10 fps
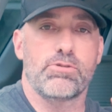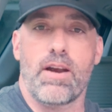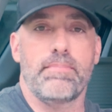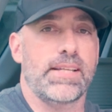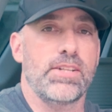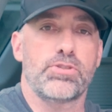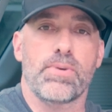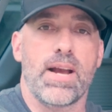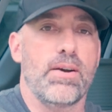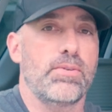drive my kids
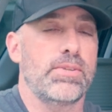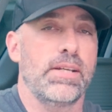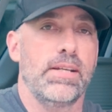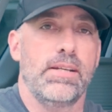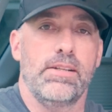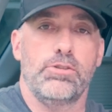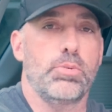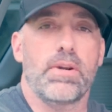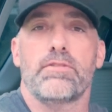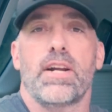around and do
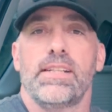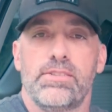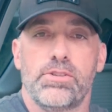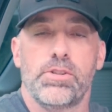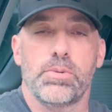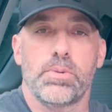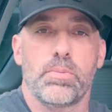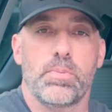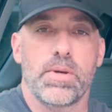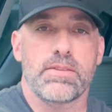whatever I need to do
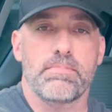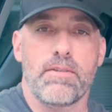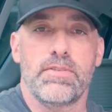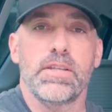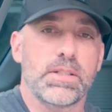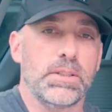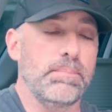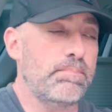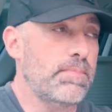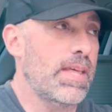with my vehicle.